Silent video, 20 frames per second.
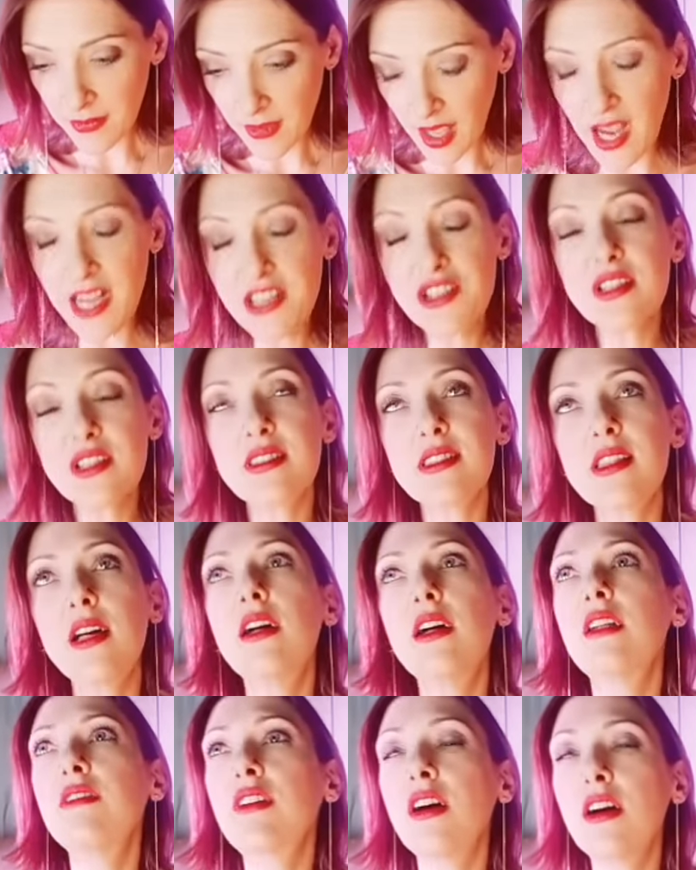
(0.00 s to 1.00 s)
I just
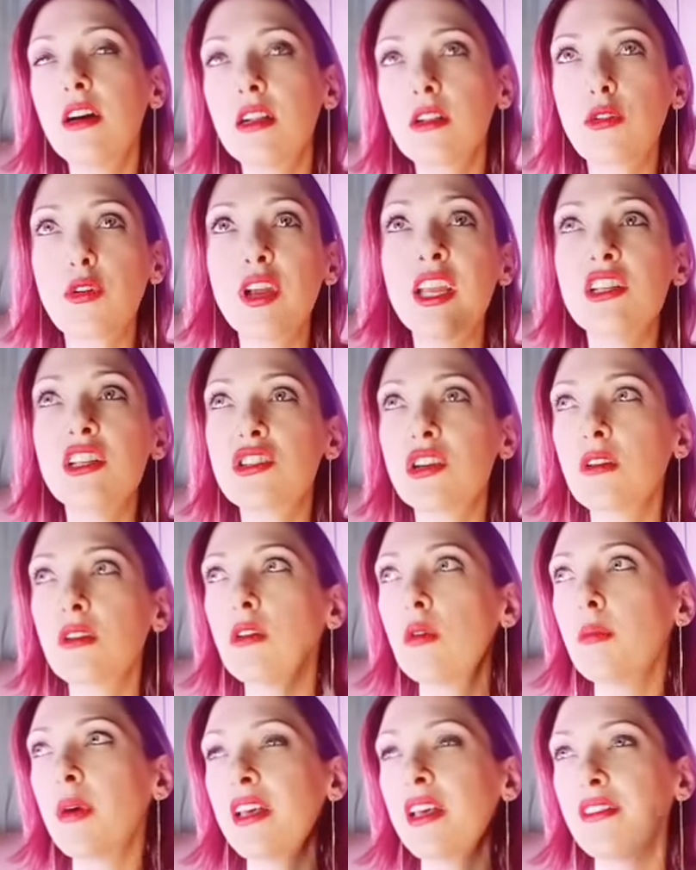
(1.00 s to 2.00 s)
thought of Concrete
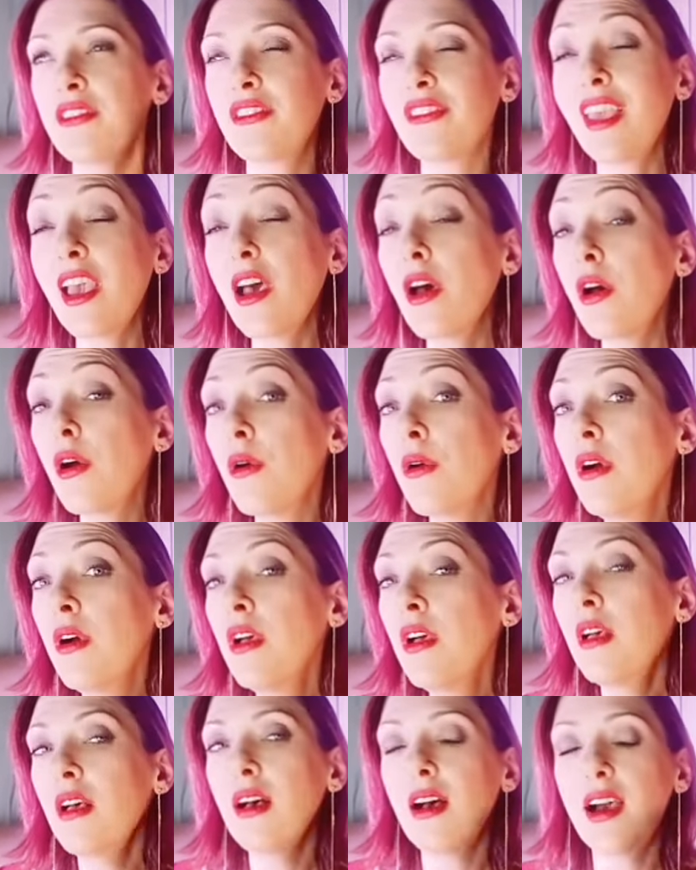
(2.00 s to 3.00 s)
Jungle by Céu.
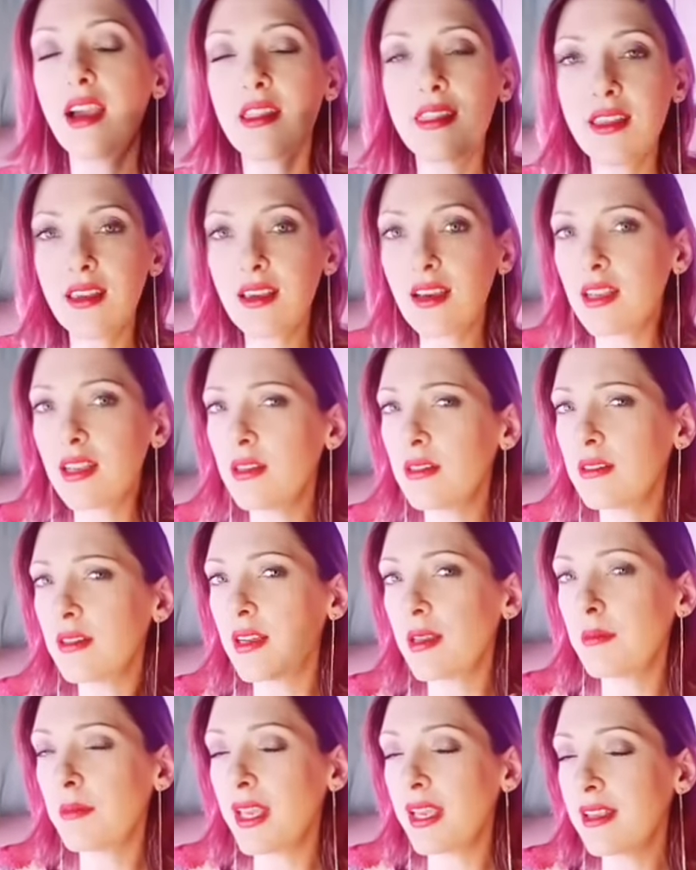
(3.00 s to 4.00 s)
I think I,
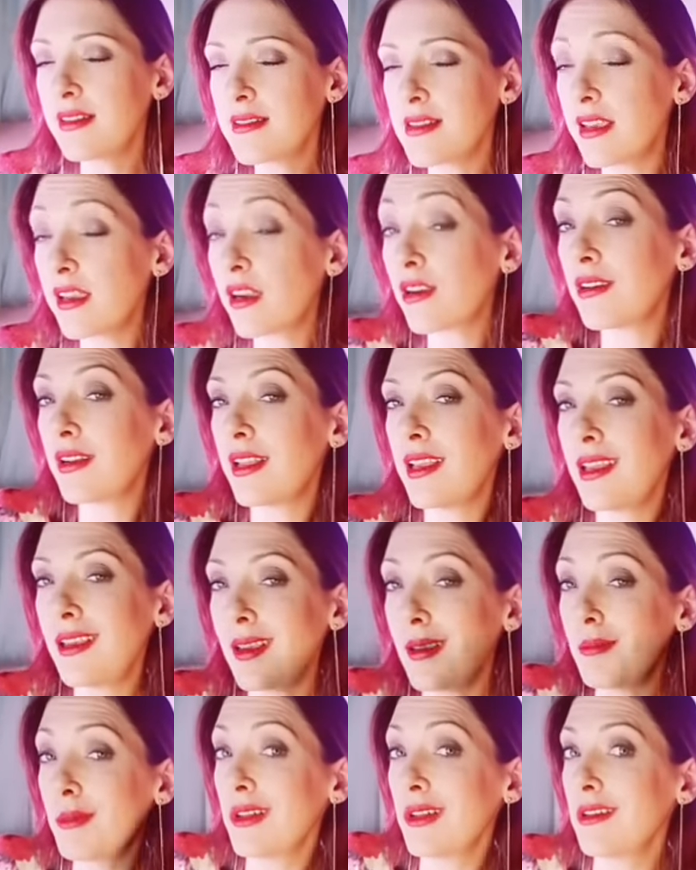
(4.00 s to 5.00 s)
I may say her
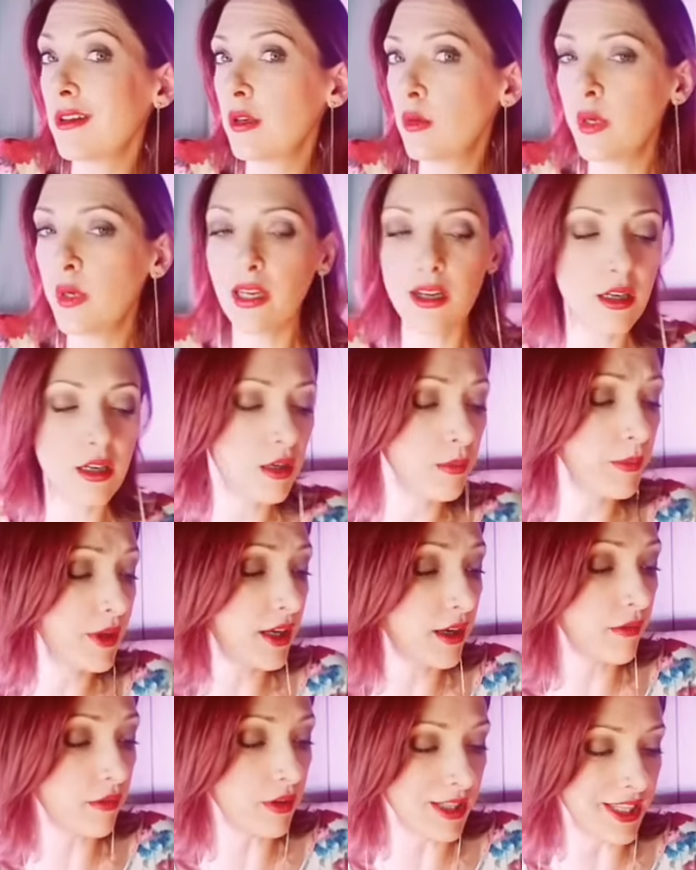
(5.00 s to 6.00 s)
name a little weird, but
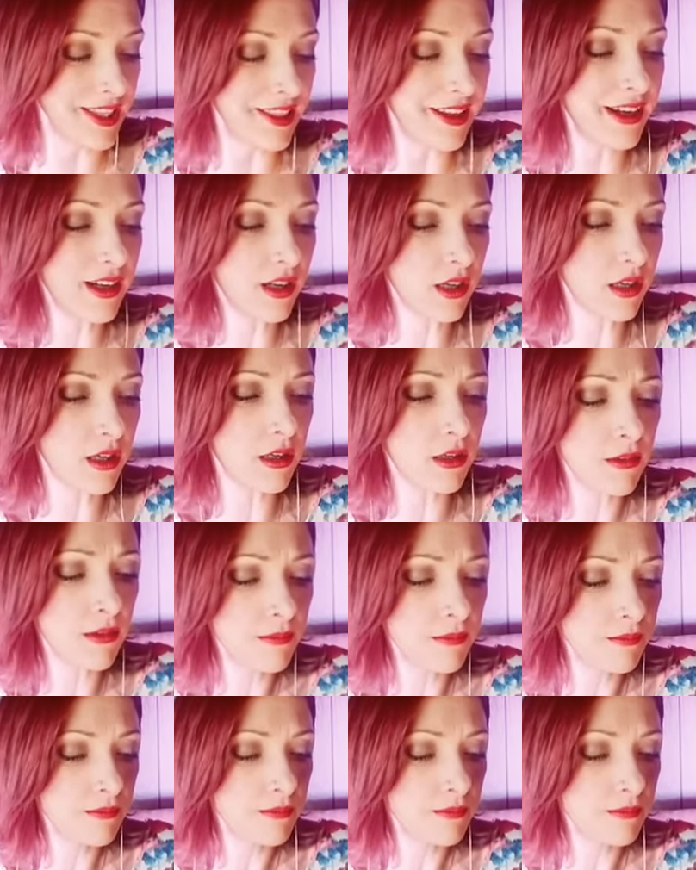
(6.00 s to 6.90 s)
I really like her.